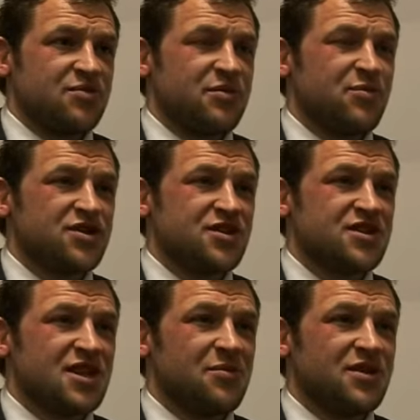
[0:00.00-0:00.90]
much of
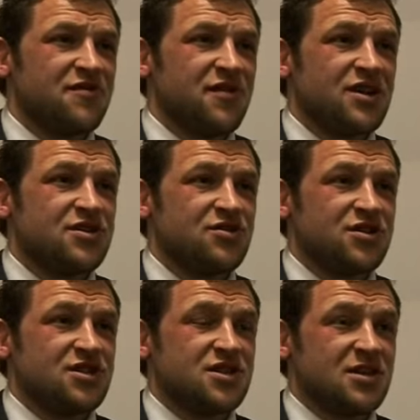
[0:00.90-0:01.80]
the same in defence.
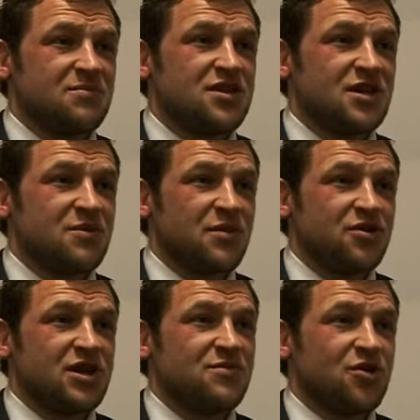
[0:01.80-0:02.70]
Just keep them
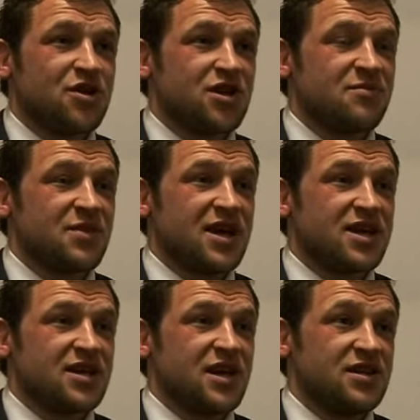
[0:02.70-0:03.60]
out, keep knocking them
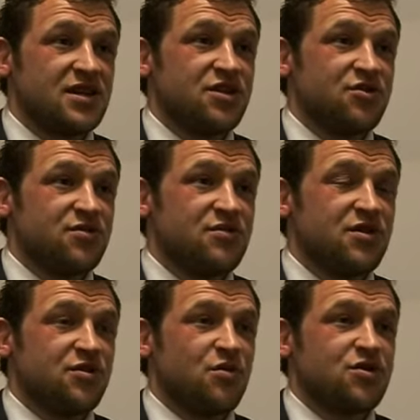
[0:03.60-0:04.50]
back, and
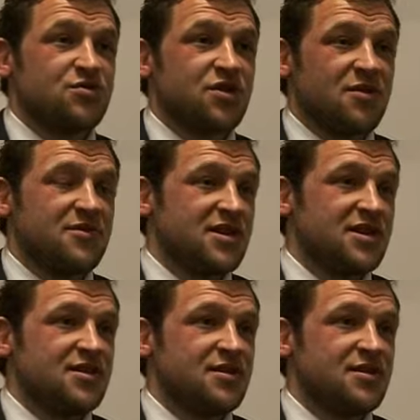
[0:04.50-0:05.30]
the rewards will come, and they did.